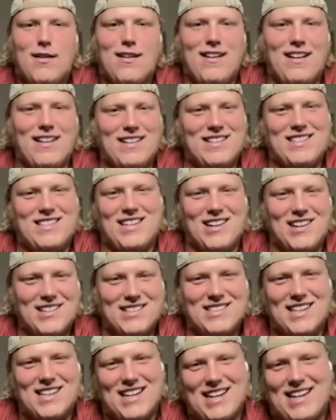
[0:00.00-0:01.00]
So
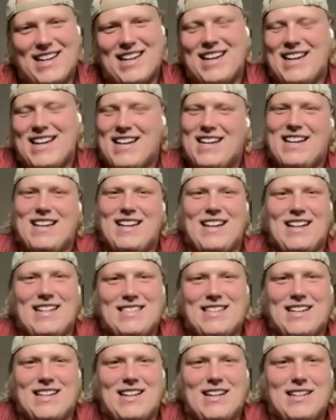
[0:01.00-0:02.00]
it's like
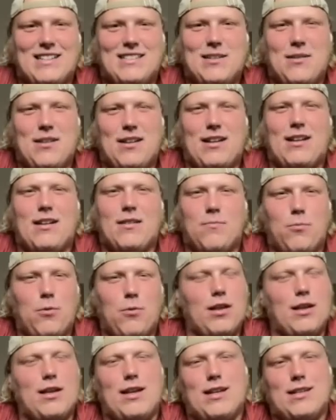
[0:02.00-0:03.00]
it's
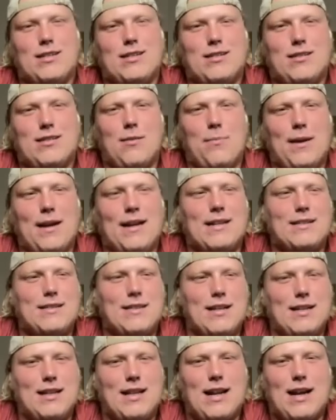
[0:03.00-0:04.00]
the biggest
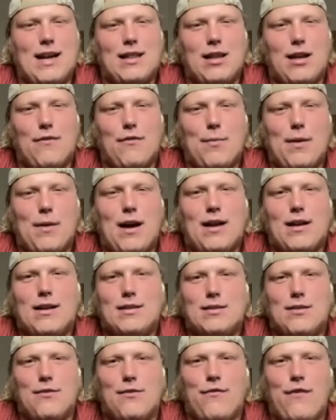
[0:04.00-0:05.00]
thing that I love about it
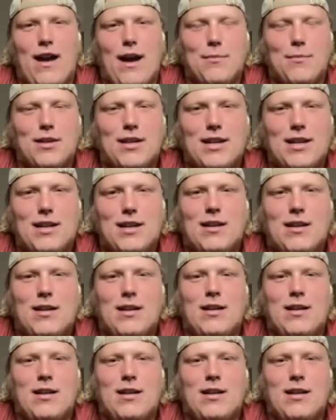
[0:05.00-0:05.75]
is the family.